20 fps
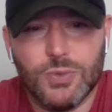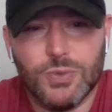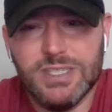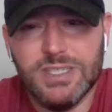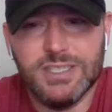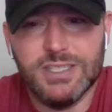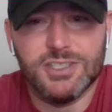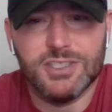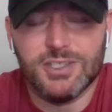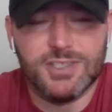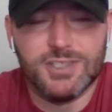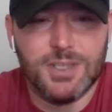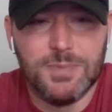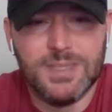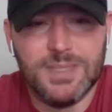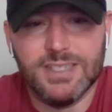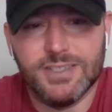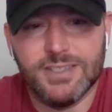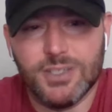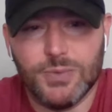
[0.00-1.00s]
a little twinge or
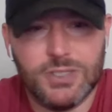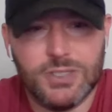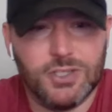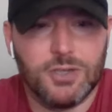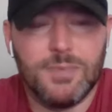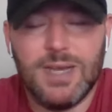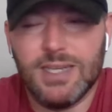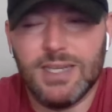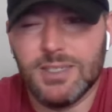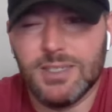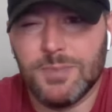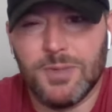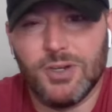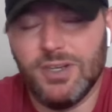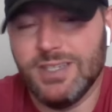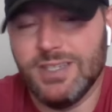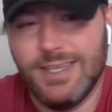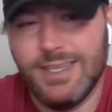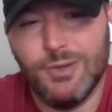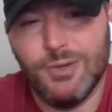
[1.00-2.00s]
something, so we took him out.
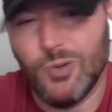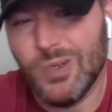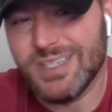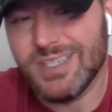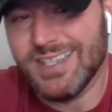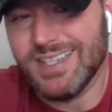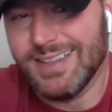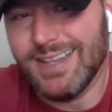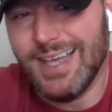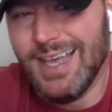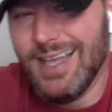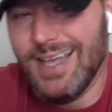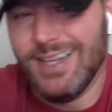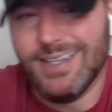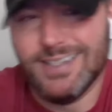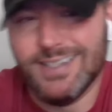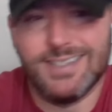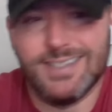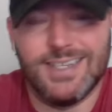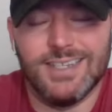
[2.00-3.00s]
It wasn't
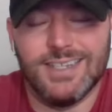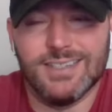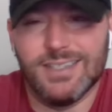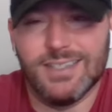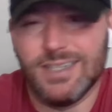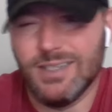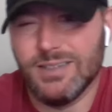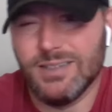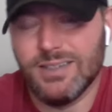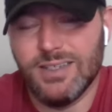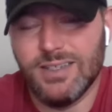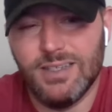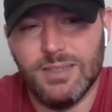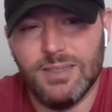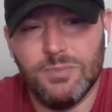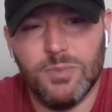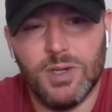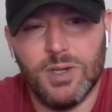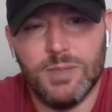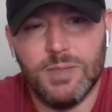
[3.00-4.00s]
bad. It sounds like it,
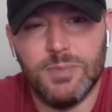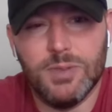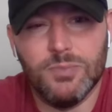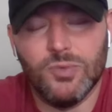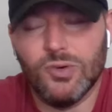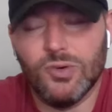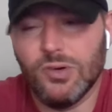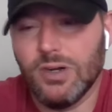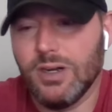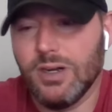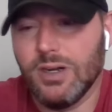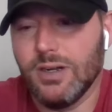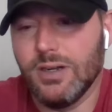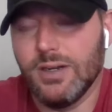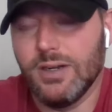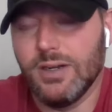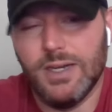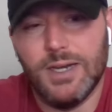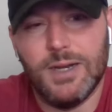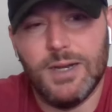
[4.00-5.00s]
it might be
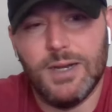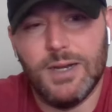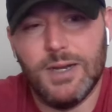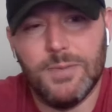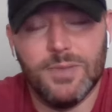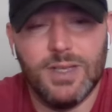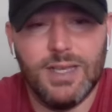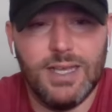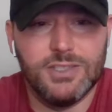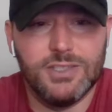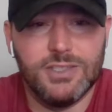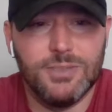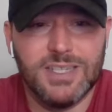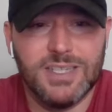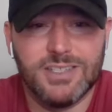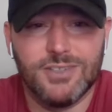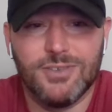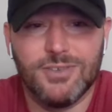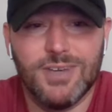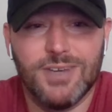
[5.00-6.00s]
more. Um, as
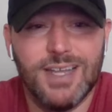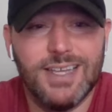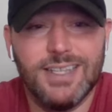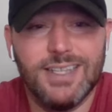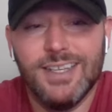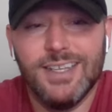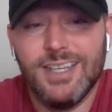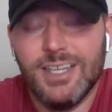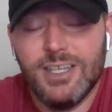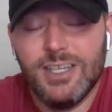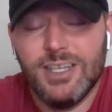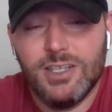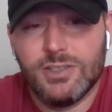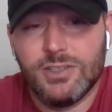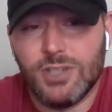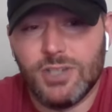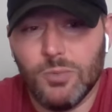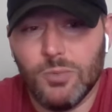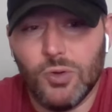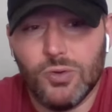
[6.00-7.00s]
you mentioned, Renee
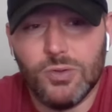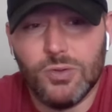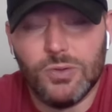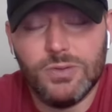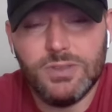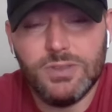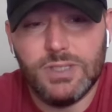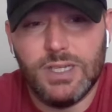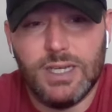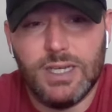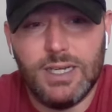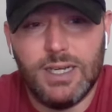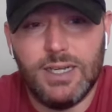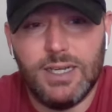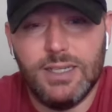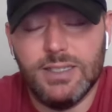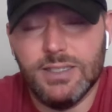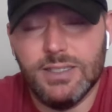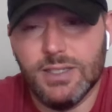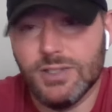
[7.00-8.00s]
Turnbull
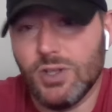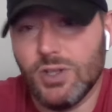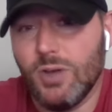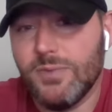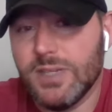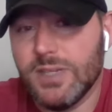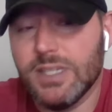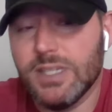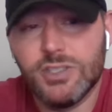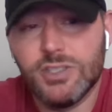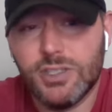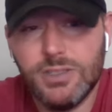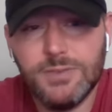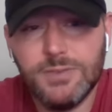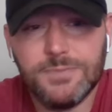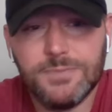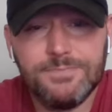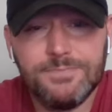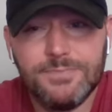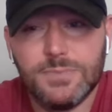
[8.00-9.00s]
uh, is often
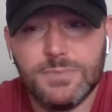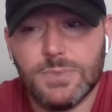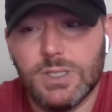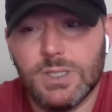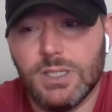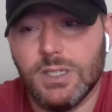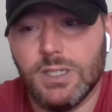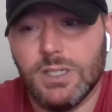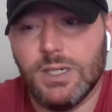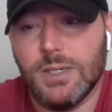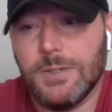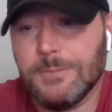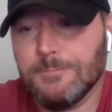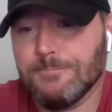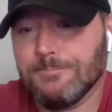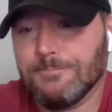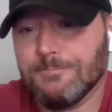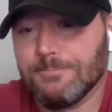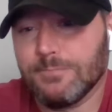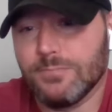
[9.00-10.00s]
injured.
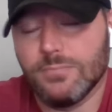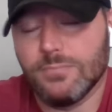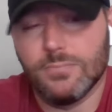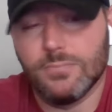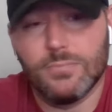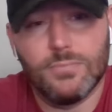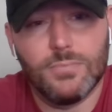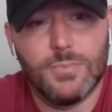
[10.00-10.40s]
Um,